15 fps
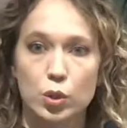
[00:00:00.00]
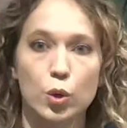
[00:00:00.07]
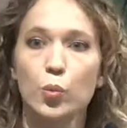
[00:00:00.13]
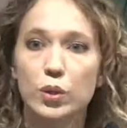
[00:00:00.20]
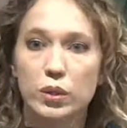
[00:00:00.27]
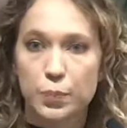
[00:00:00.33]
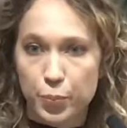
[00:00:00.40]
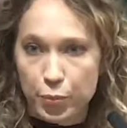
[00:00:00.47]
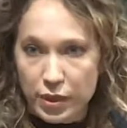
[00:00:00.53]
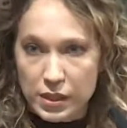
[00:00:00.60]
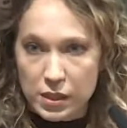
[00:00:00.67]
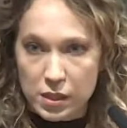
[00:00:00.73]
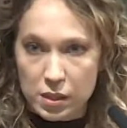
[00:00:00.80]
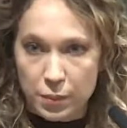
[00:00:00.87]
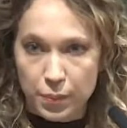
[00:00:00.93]
with the
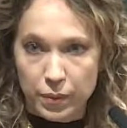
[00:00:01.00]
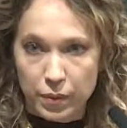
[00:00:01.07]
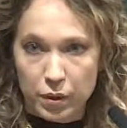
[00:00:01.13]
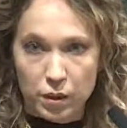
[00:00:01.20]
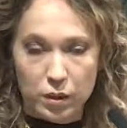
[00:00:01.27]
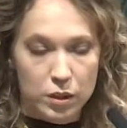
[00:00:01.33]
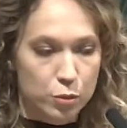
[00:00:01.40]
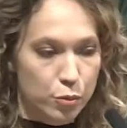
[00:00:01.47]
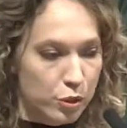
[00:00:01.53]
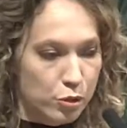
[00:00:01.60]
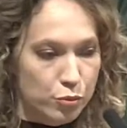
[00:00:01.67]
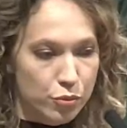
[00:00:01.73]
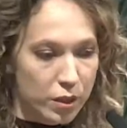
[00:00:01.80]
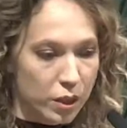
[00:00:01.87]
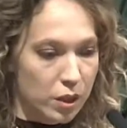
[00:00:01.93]
principal, it was
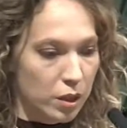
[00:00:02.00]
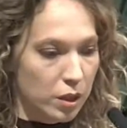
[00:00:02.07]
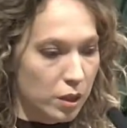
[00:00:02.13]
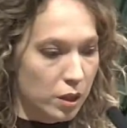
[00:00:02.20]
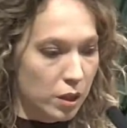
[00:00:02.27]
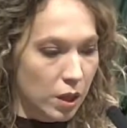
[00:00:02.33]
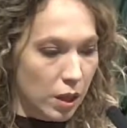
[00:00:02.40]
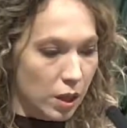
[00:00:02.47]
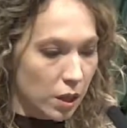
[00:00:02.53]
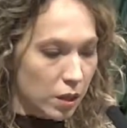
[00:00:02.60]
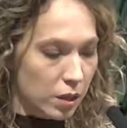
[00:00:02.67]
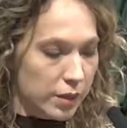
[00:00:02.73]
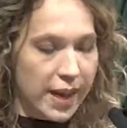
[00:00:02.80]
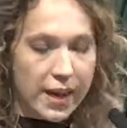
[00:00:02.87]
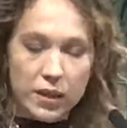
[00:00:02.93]
really
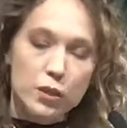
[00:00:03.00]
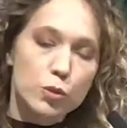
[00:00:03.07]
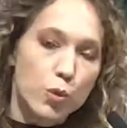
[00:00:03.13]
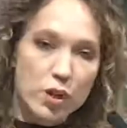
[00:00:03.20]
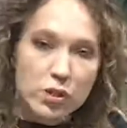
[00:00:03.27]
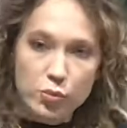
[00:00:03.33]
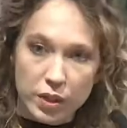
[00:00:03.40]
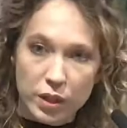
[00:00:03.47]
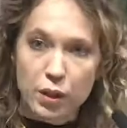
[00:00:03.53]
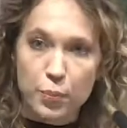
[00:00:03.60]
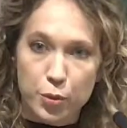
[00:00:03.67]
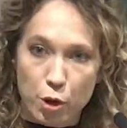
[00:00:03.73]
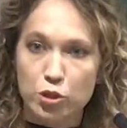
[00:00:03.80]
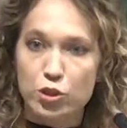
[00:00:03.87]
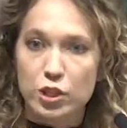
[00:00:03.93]
a
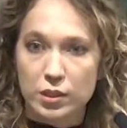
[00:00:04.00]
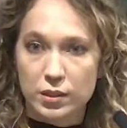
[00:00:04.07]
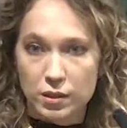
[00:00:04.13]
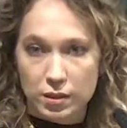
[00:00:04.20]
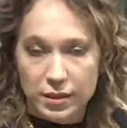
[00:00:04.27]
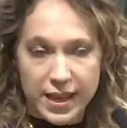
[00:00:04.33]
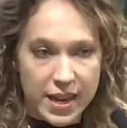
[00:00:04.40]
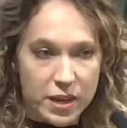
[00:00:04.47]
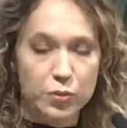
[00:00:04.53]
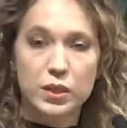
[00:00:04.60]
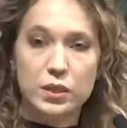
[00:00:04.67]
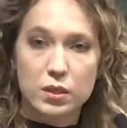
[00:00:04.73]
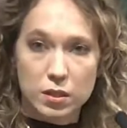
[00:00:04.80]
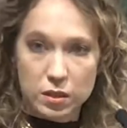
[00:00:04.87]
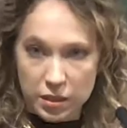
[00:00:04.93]
project
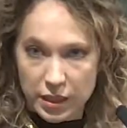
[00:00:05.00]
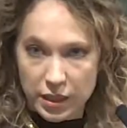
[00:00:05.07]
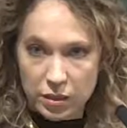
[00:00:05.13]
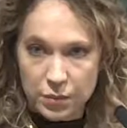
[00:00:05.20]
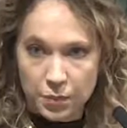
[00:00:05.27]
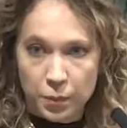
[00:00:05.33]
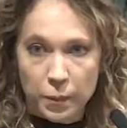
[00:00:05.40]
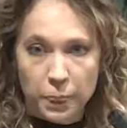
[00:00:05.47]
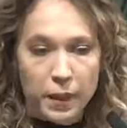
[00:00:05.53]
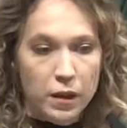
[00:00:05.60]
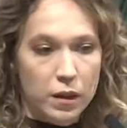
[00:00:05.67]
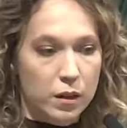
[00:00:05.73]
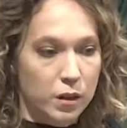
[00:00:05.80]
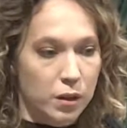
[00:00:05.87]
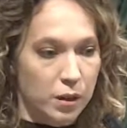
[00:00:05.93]
carried there.
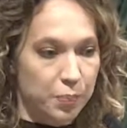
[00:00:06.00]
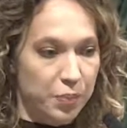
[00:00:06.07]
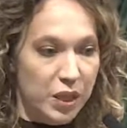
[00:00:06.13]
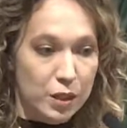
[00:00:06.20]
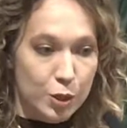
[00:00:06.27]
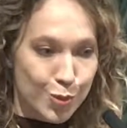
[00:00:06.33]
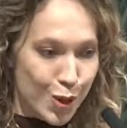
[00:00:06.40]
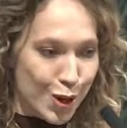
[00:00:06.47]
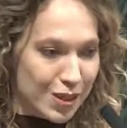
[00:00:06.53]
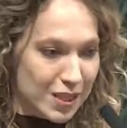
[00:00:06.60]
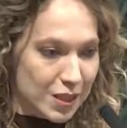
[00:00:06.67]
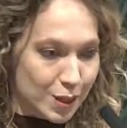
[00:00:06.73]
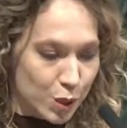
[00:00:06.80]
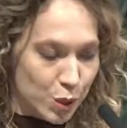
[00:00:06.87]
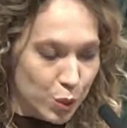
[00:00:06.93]
It was
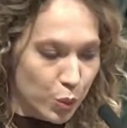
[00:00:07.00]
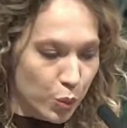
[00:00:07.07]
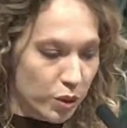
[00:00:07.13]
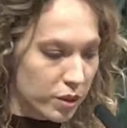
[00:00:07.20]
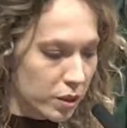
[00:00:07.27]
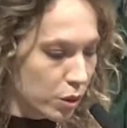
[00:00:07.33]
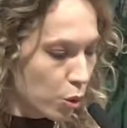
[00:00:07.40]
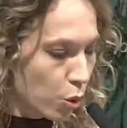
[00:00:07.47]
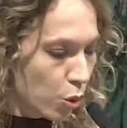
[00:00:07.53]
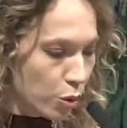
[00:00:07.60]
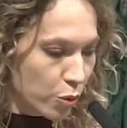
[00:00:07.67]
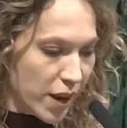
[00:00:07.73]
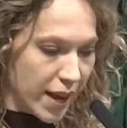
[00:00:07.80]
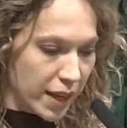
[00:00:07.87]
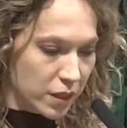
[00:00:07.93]
a school that
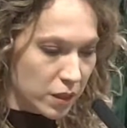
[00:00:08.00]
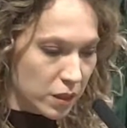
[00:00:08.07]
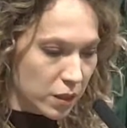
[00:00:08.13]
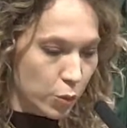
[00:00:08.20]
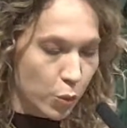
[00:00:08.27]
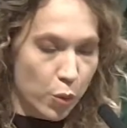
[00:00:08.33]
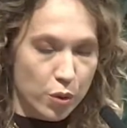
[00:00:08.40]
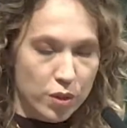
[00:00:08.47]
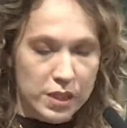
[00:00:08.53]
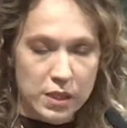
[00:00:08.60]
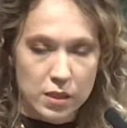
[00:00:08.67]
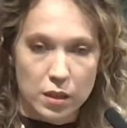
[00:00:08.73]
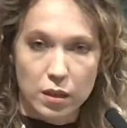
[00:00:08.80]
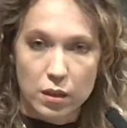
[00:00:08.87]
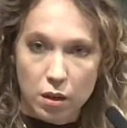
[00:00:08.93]
already works
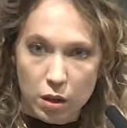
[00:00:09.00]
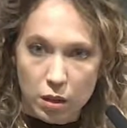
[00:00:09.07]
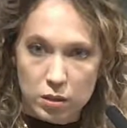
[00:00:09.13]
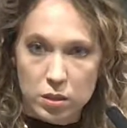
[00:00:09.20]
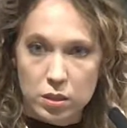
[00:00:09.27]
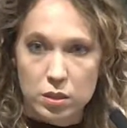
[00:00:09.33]
a lot